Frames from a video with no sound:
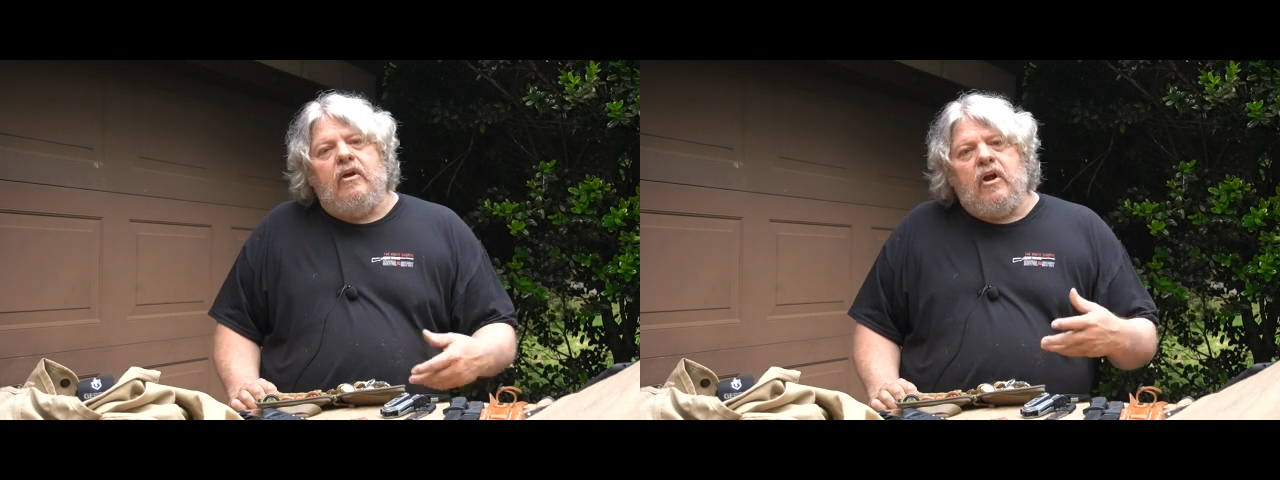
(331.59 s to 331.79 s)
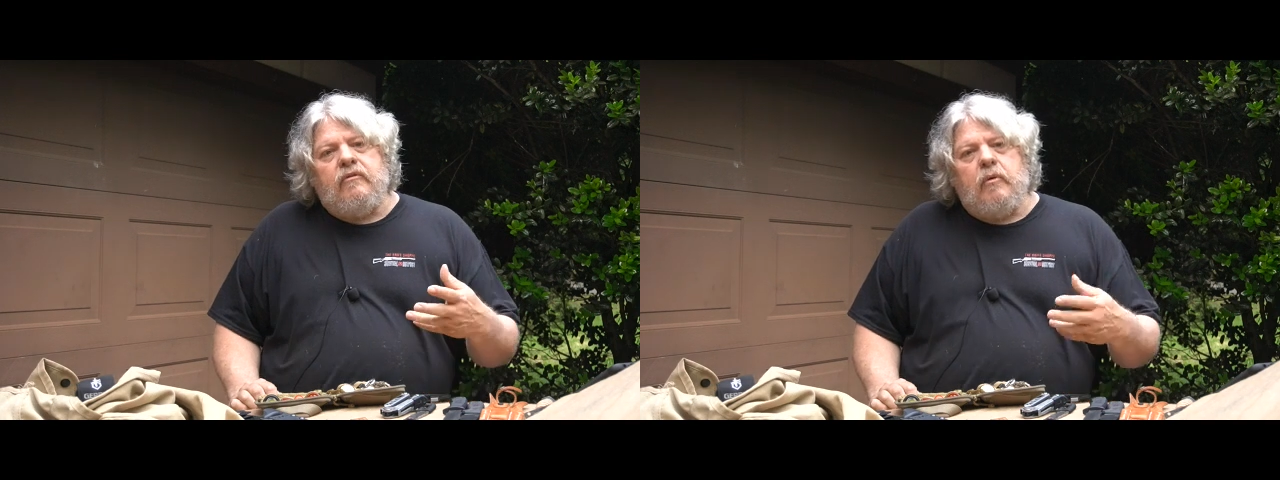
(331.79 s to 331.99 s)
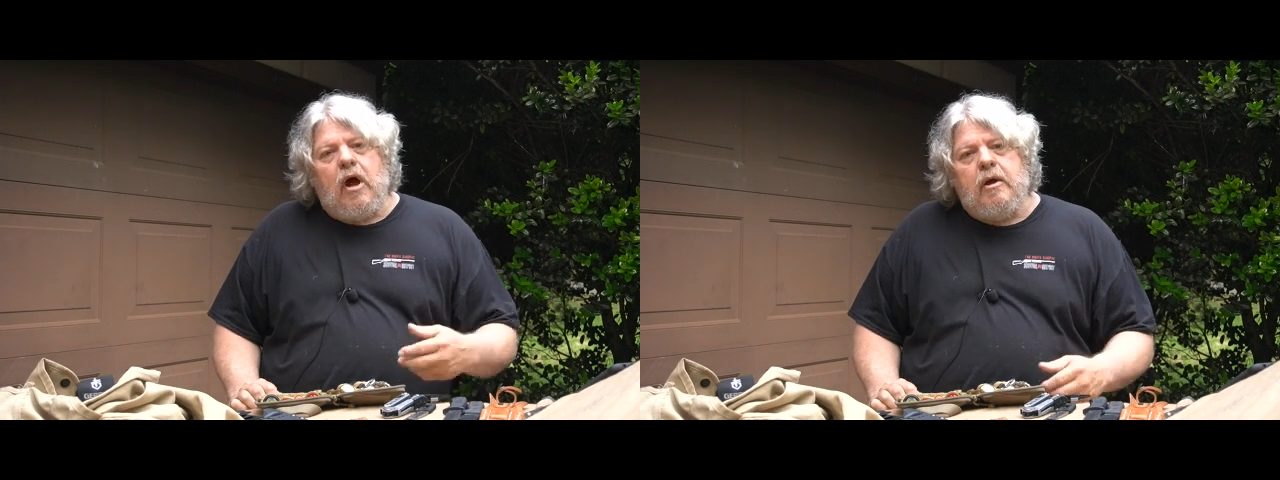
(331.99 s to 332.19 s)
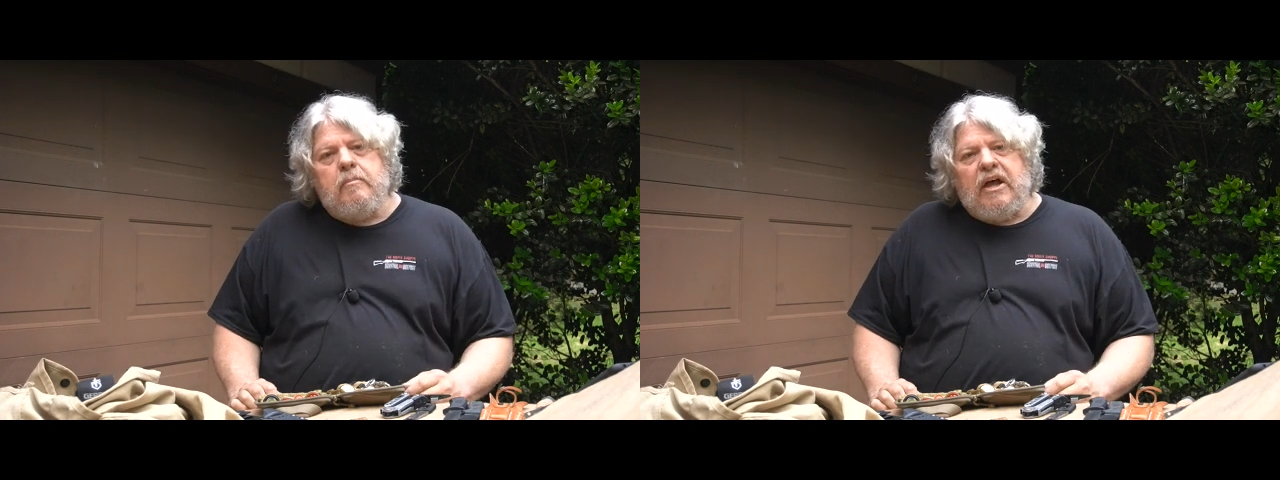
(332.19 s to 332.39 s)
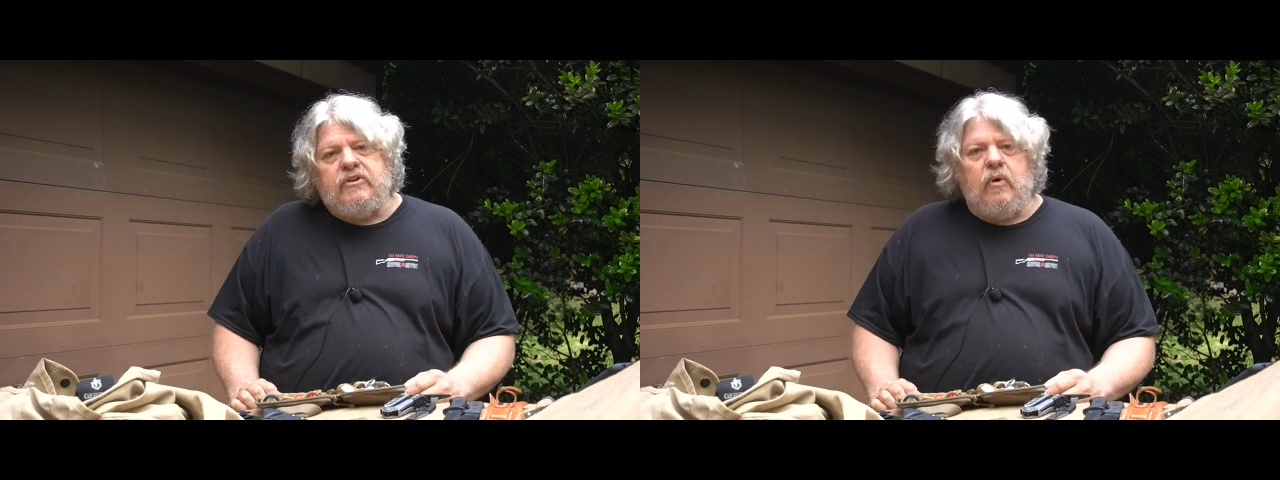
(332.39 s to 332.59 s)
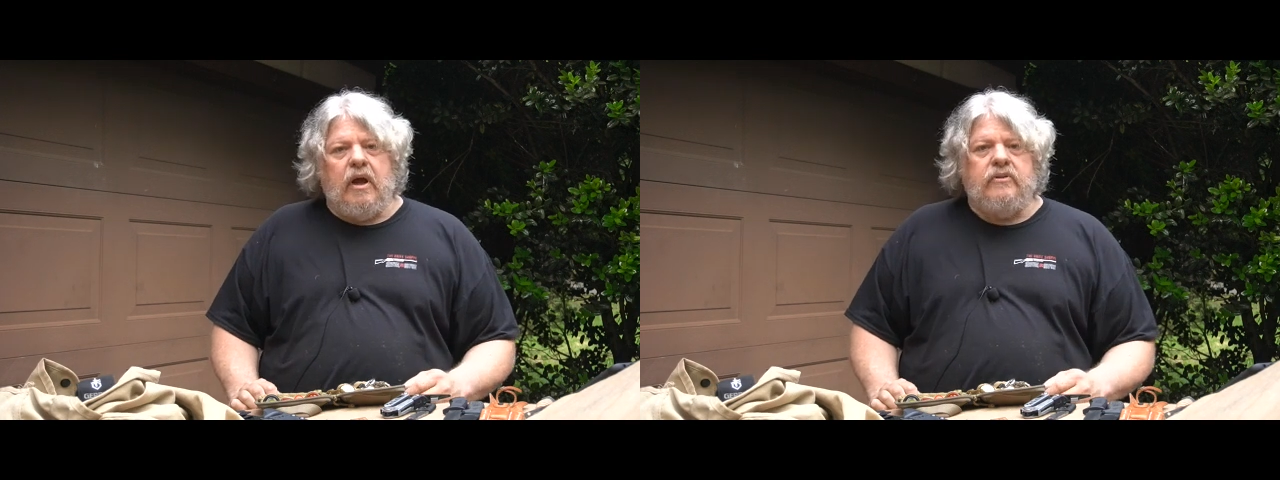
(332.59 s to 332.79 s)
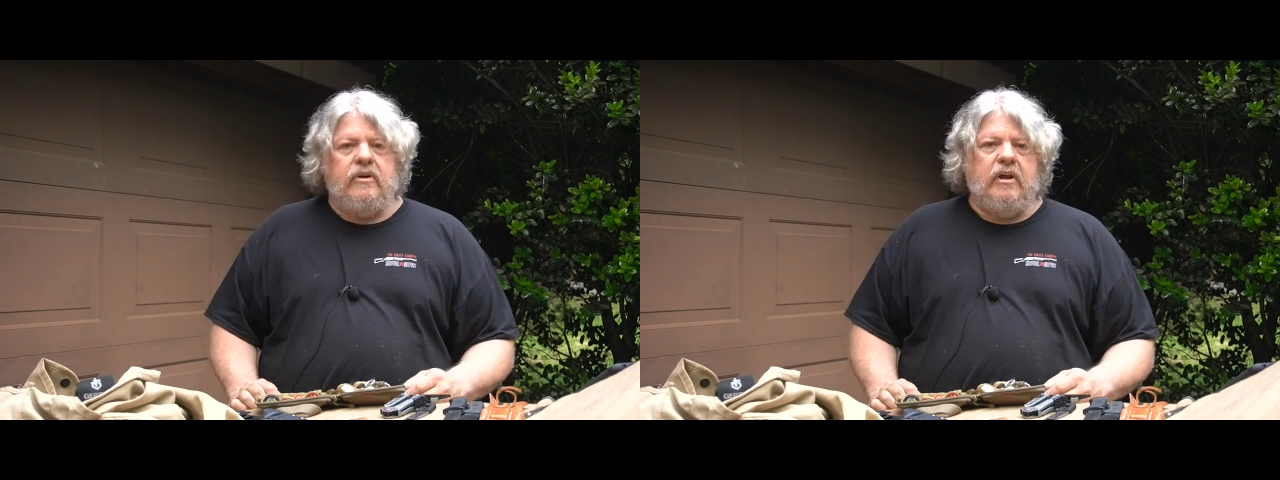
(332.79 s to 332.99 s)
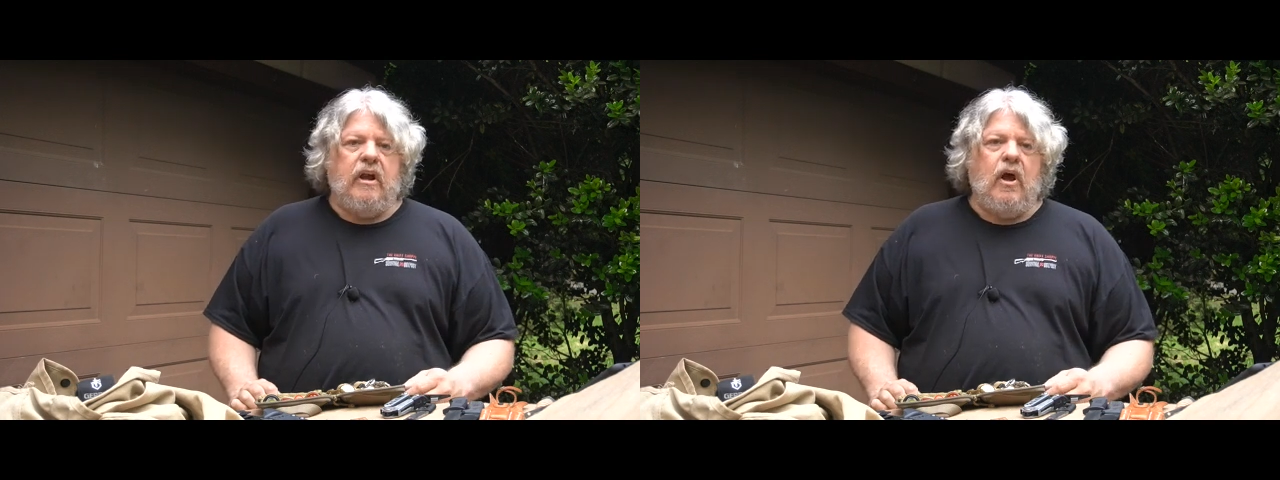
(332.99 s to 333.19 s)
having to ride mass transit
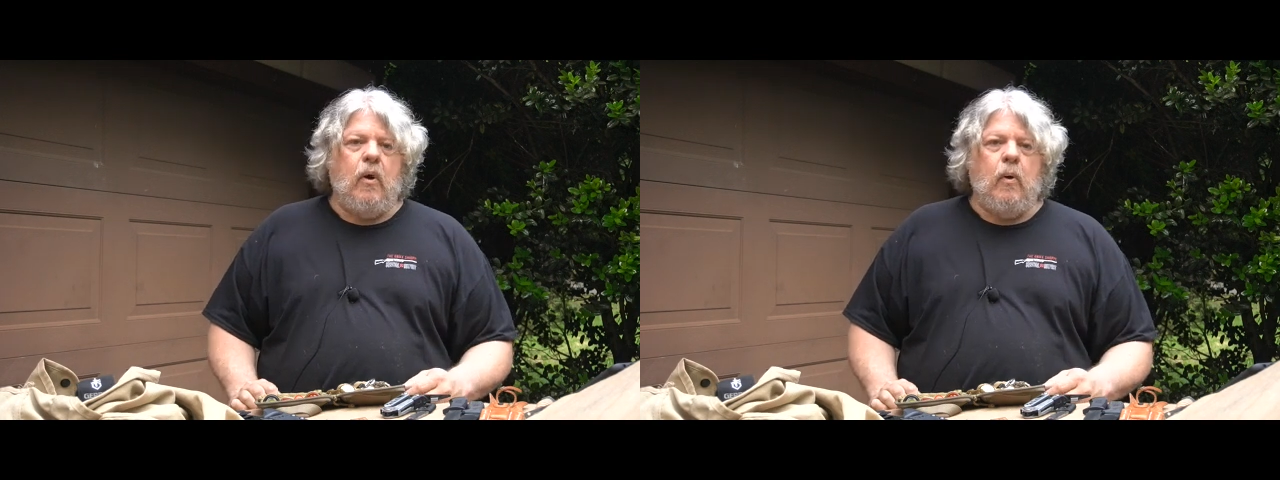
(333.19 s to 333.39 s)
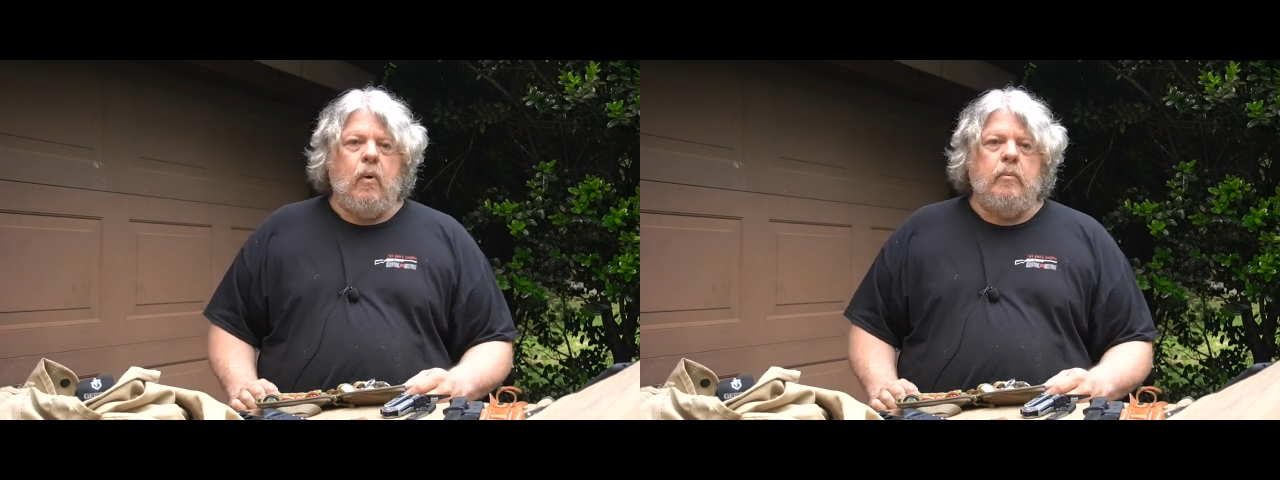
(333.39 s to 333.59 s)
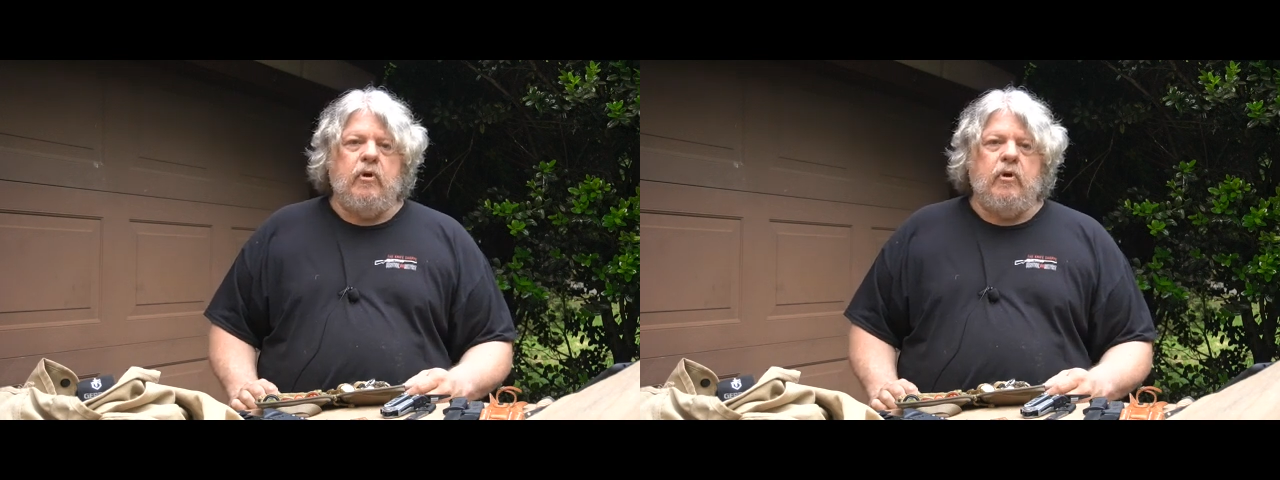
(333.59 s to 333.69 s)
to get home,